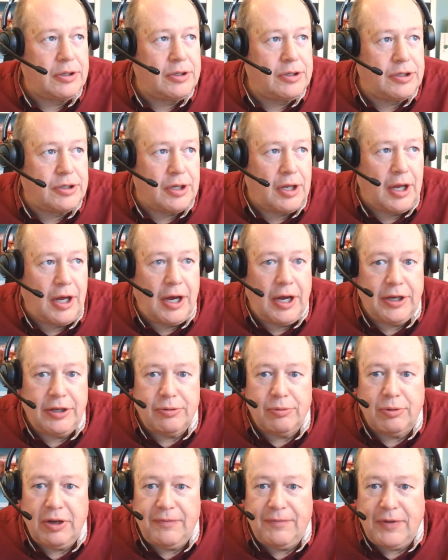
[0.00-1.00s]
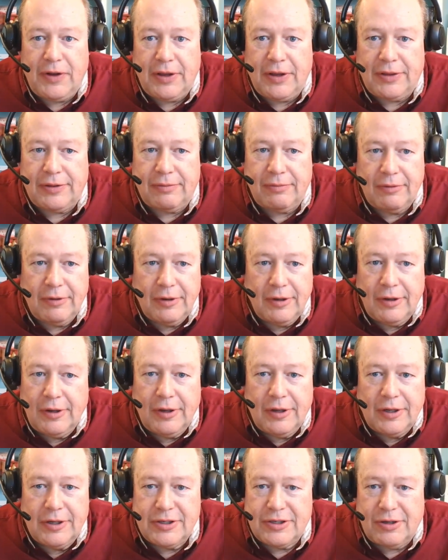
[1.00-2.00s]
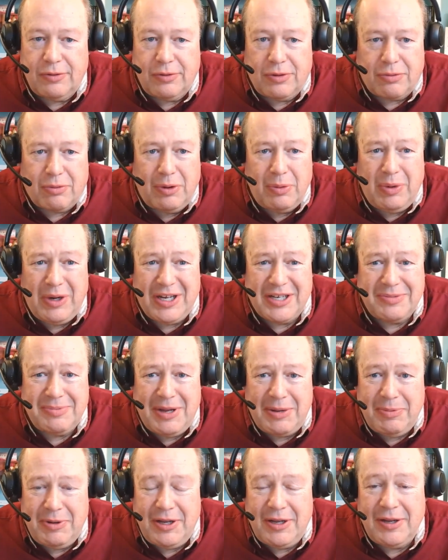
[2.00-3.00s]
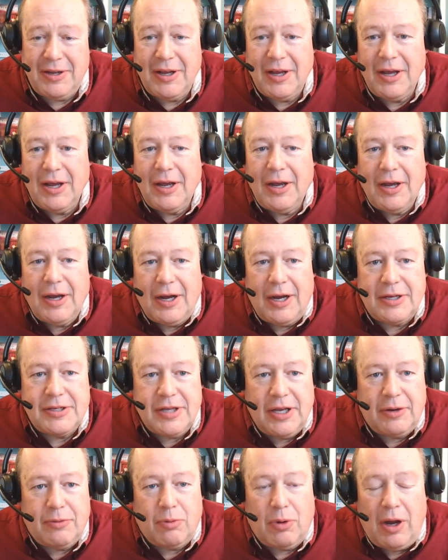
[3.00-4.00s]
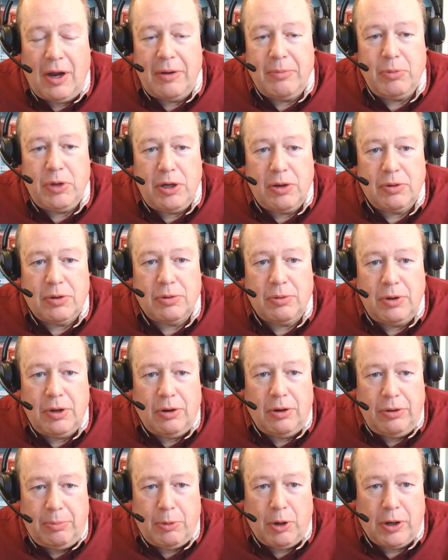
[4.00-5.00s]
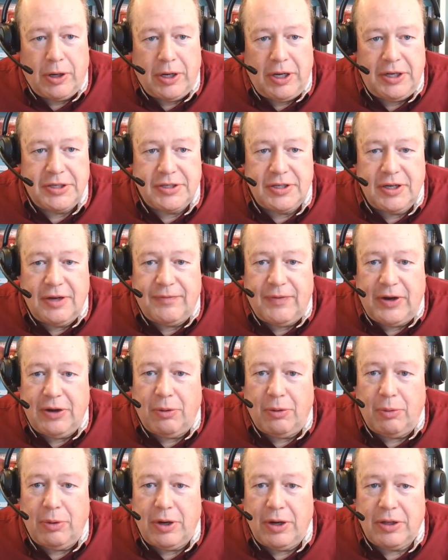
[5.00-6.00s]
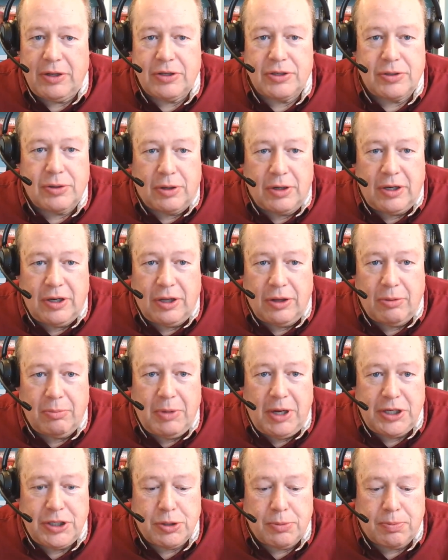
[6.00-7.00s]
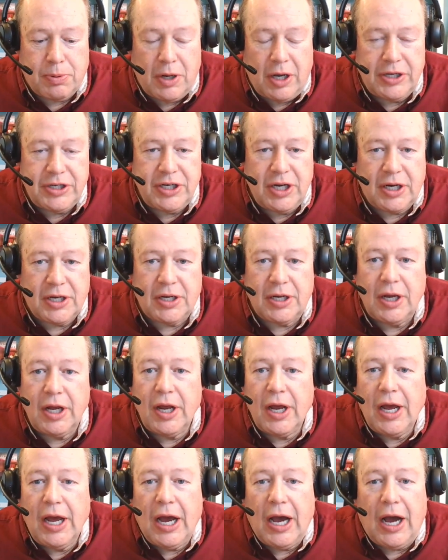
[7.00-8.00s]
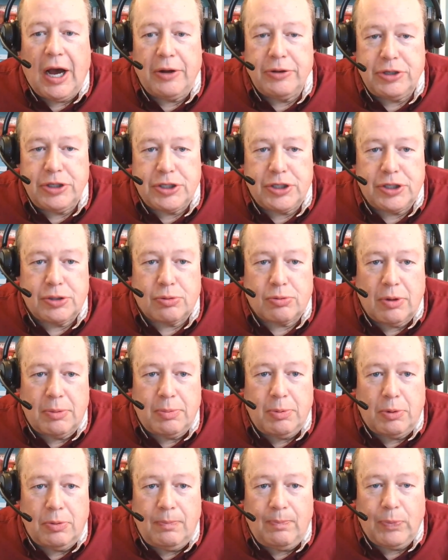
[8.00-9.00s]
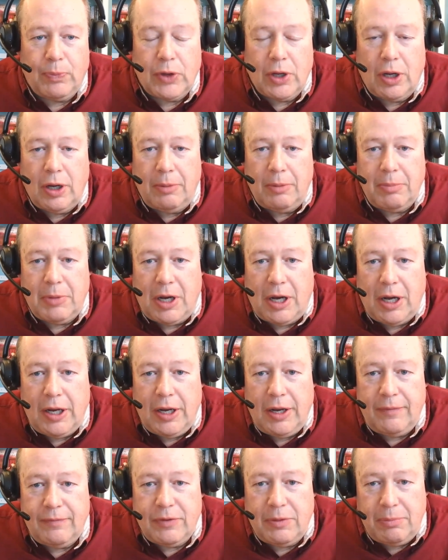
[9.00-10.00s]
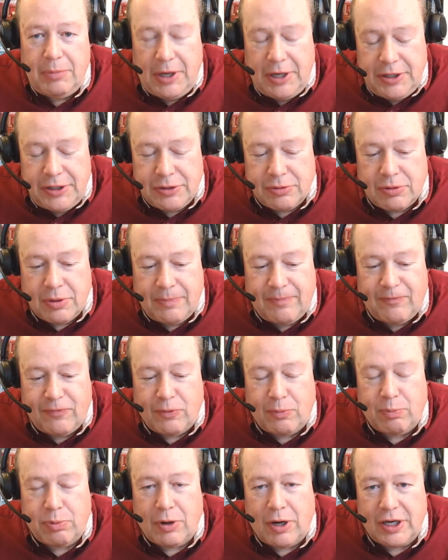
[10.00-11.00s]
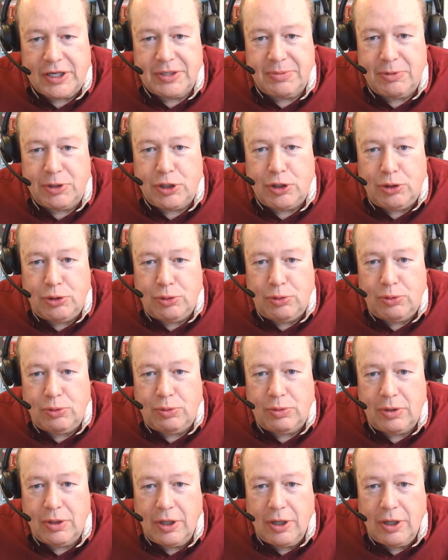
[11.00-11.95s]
July 25th? So 3 weeks maybe. I was like, while I'm doing all the marketing stuff, I don't want to start another major project. I'll just scribble. I have the manuscript for Proxima 2,